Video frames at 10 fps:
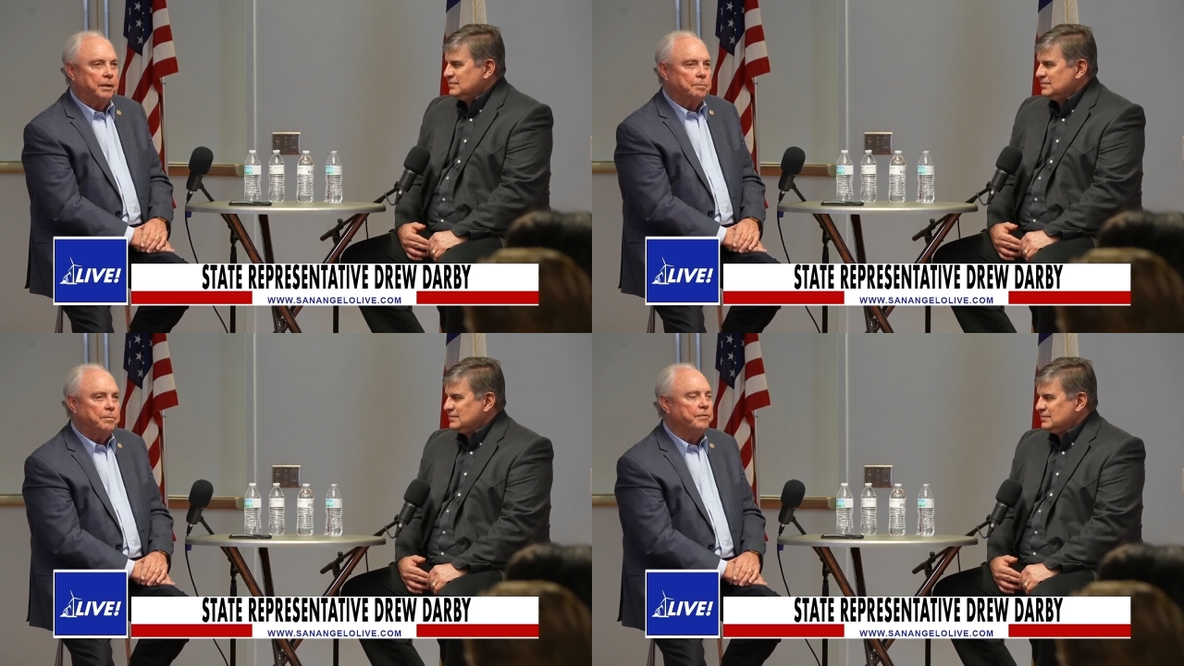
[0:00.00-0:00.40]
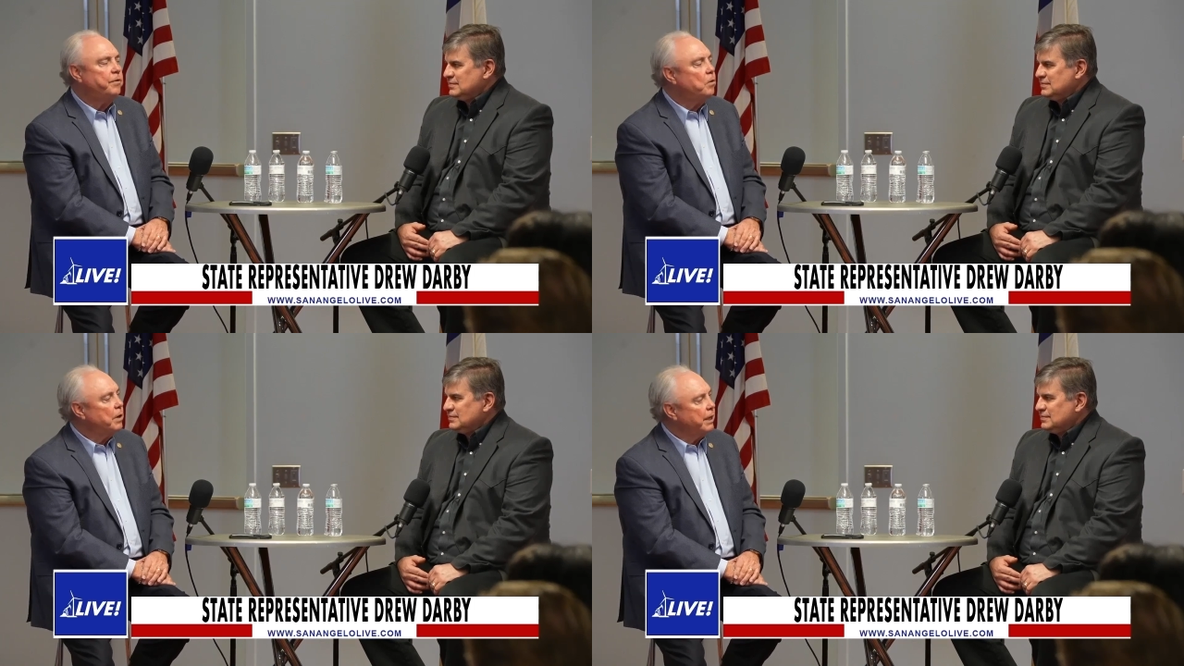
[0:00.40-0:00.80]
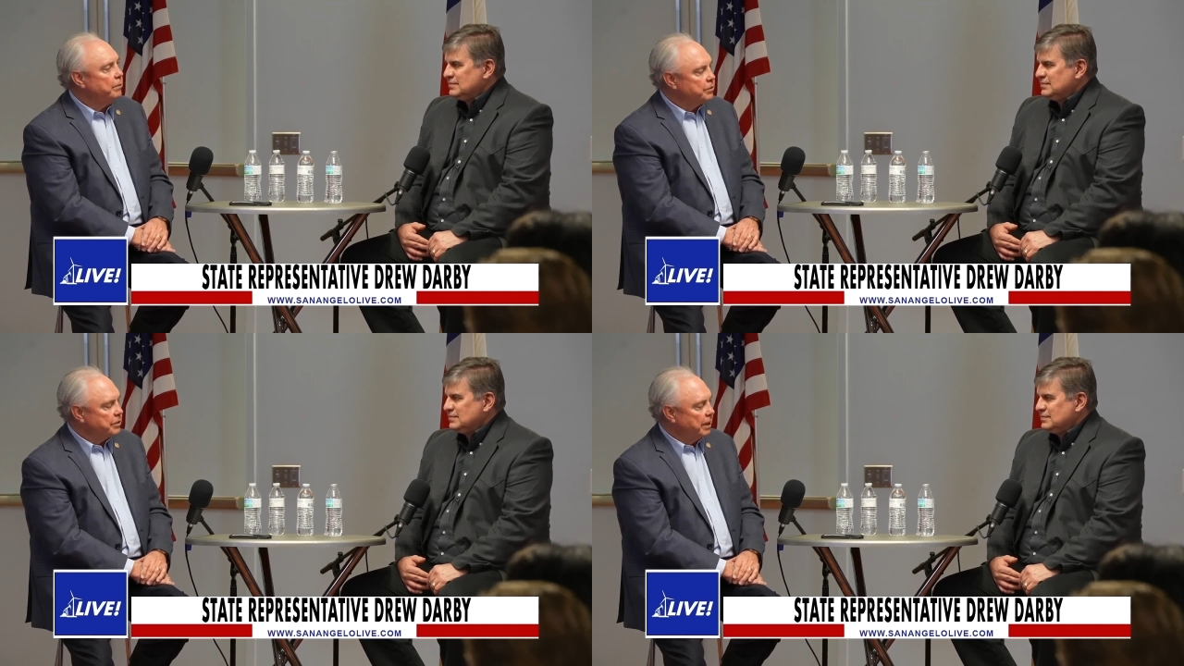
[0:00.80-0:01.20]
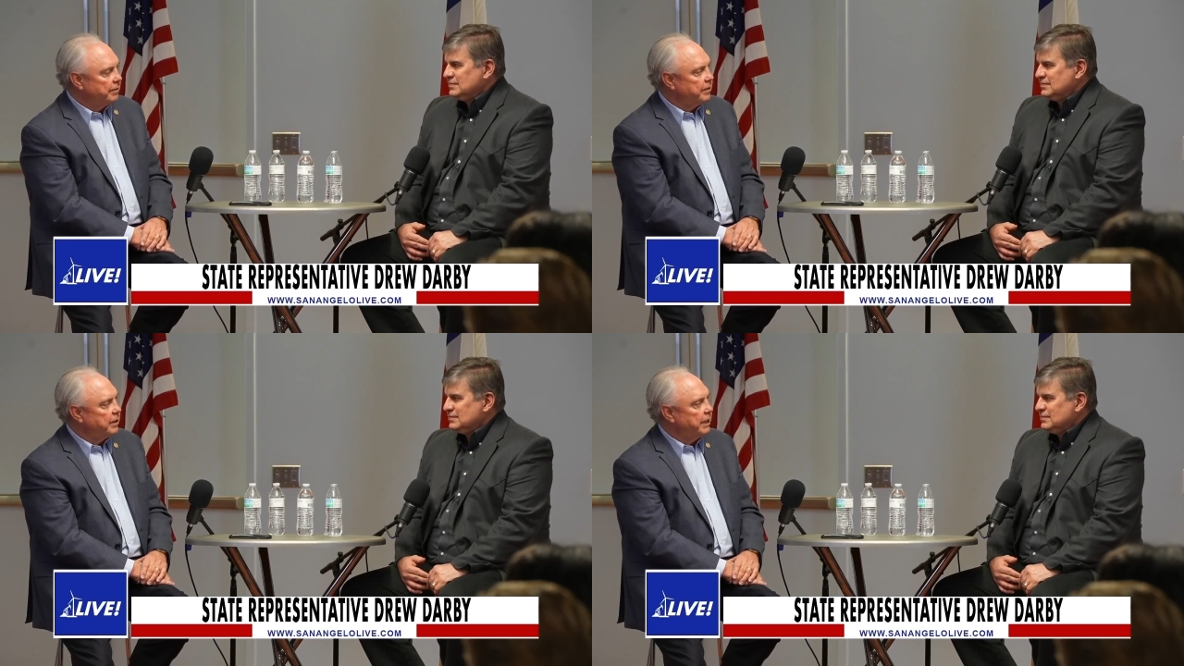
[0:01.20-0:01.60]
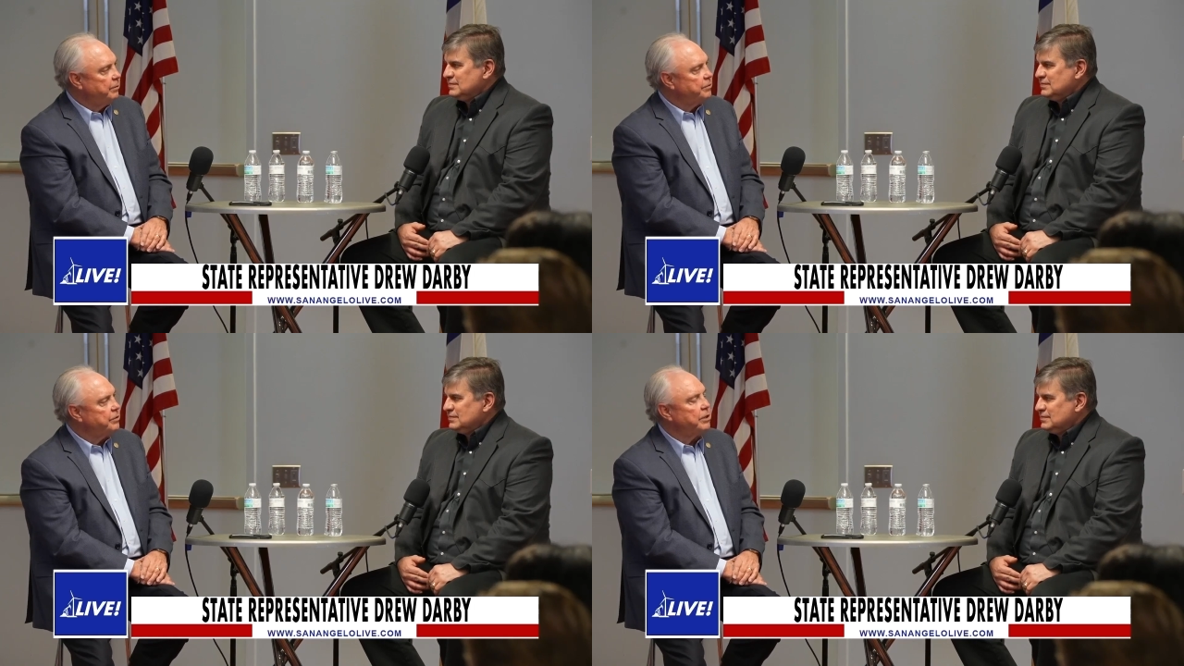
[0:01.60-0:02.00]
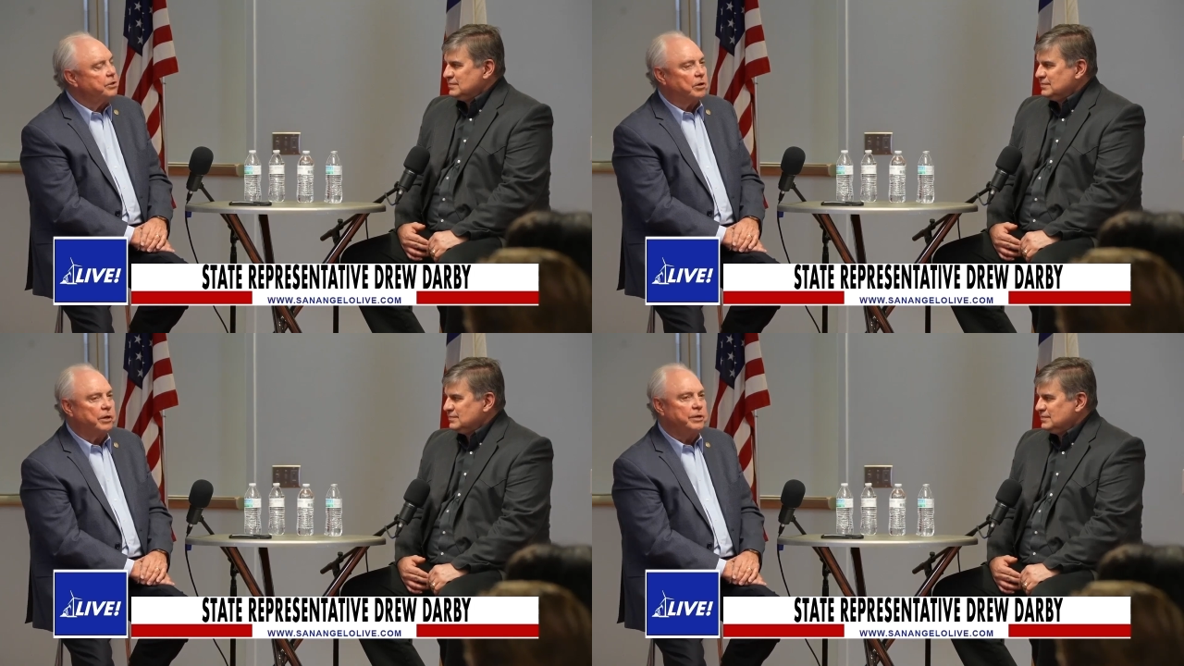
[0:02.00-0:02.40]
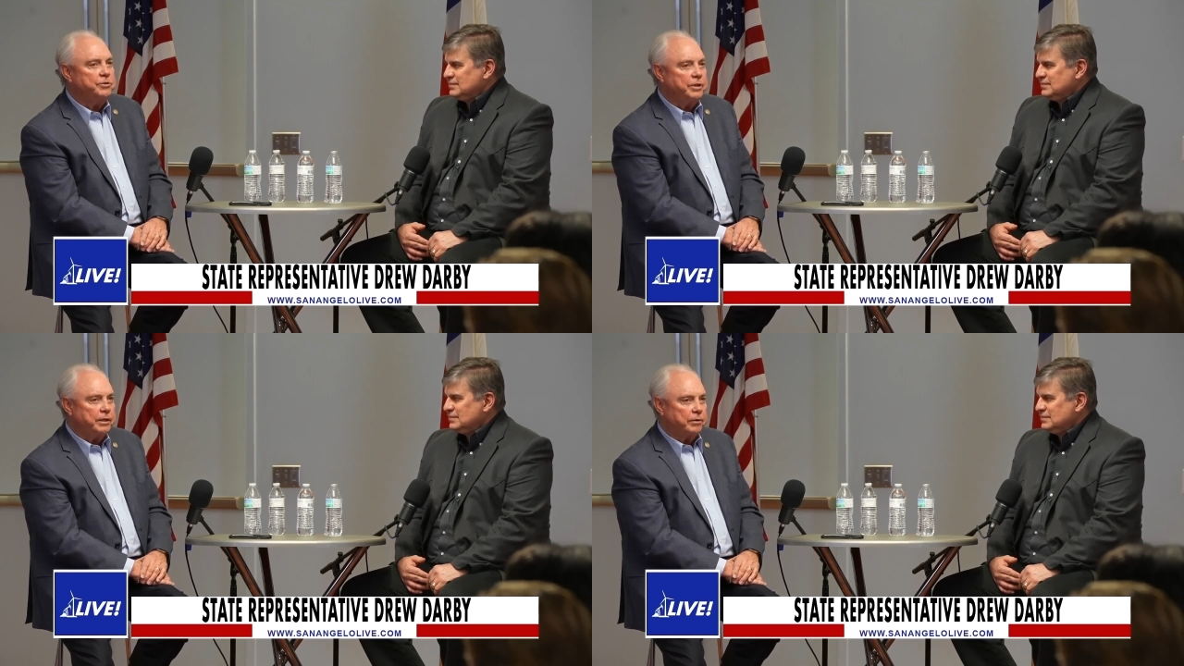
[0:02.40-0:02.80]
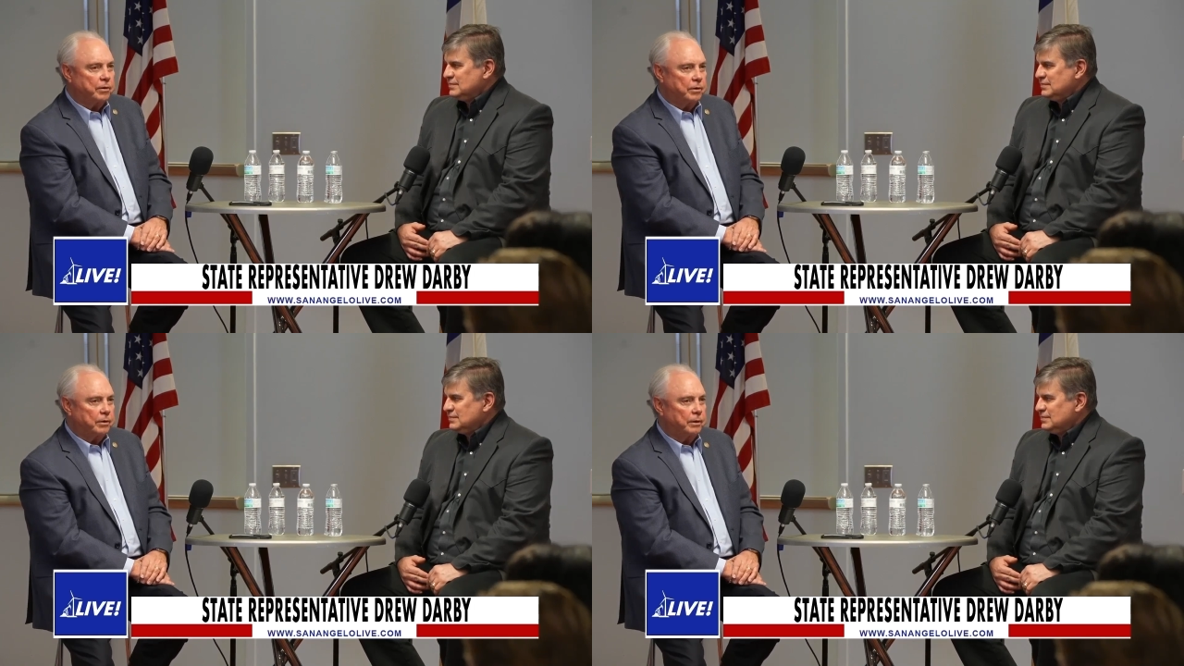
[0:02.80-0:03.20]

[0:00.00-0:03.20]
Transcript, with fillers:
Speaker 1: Before he was governor, he was an attorney general.